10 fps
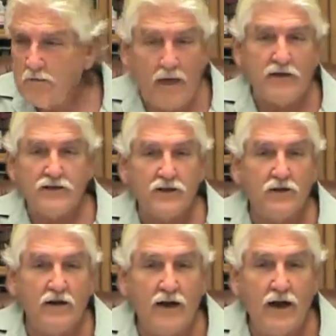And
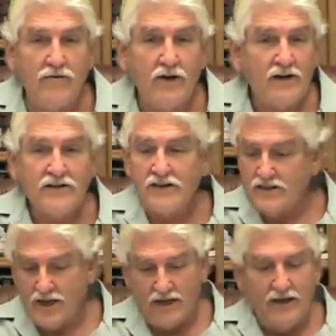sure enough, she
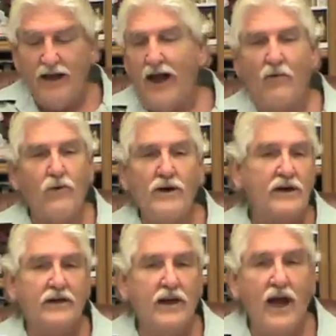said, uh, we
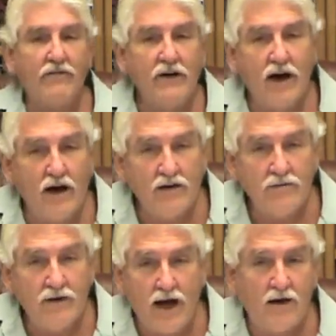didn't have a garden
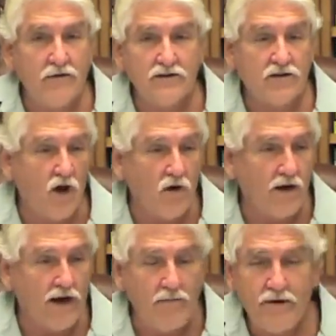when I was
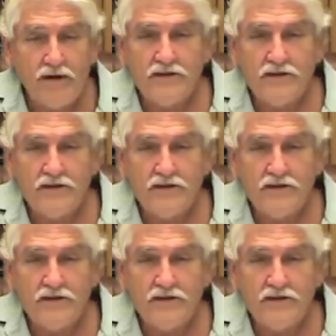growing up.